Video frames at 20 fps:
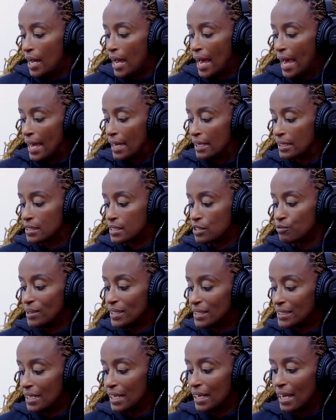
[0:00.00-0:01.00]
And
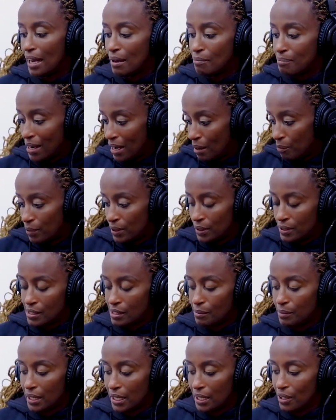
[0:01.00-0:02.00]
recently I met up with
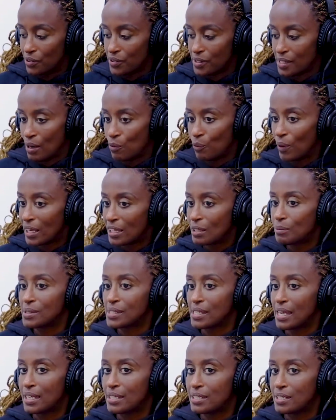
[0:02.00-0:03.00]
some of the girls and one of them
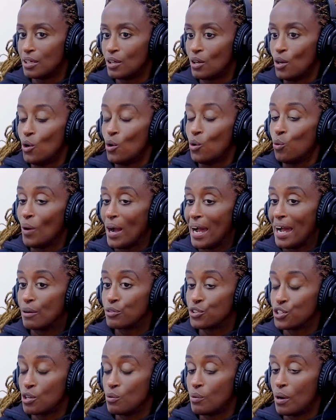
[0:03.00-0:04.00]
said, wow,
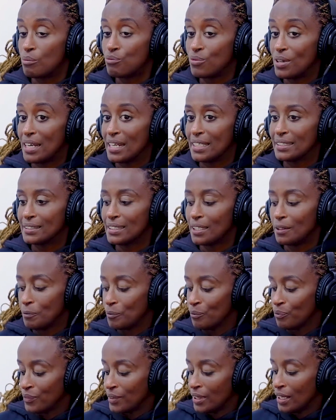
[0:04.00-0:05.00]
you know what I'm realizing?
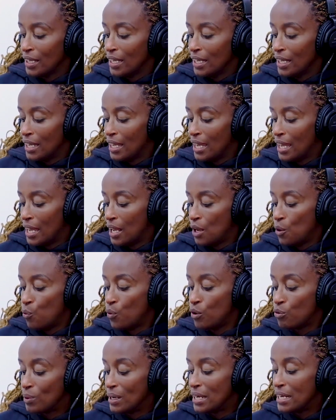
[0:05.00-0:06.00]

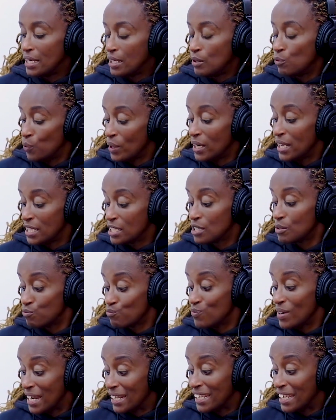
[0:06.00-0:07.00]
We need to
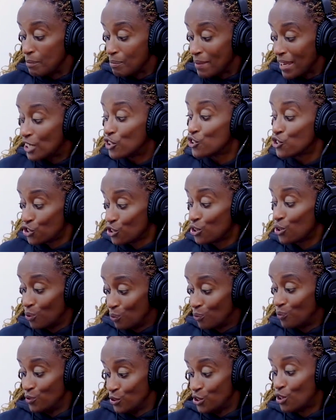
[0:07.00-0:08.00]
really keep making sure,
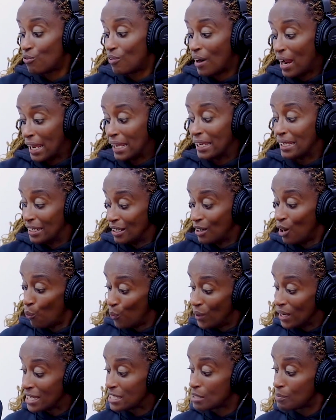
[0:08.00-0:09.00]
you're right. We
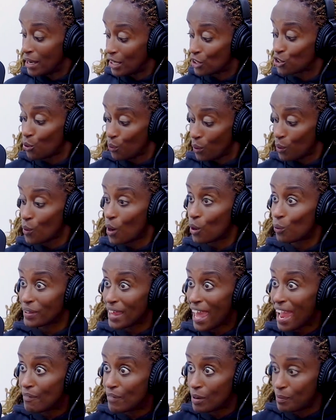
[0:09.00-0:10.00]
need to make sure we work with
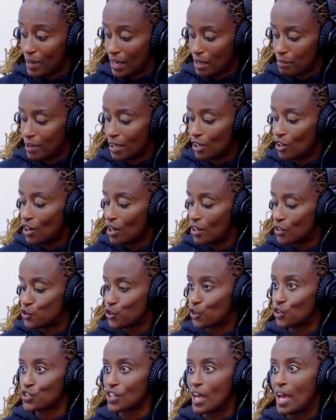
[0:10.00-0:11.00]
everybody because
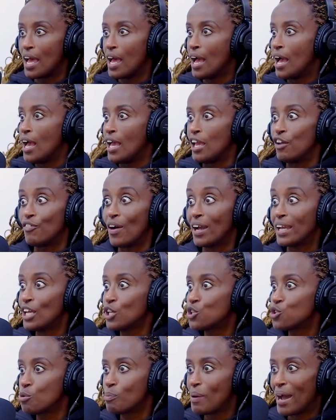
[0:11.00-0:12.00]
she goes, if I
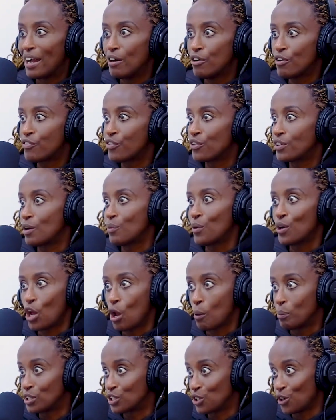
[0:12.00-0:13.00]
get too powerful, they won't be
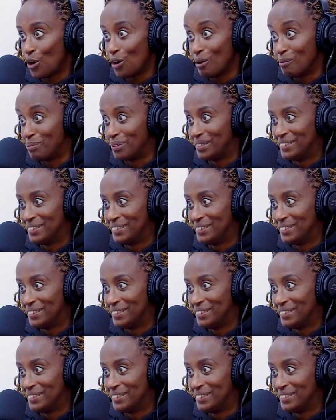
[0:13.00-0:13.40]
able to cope.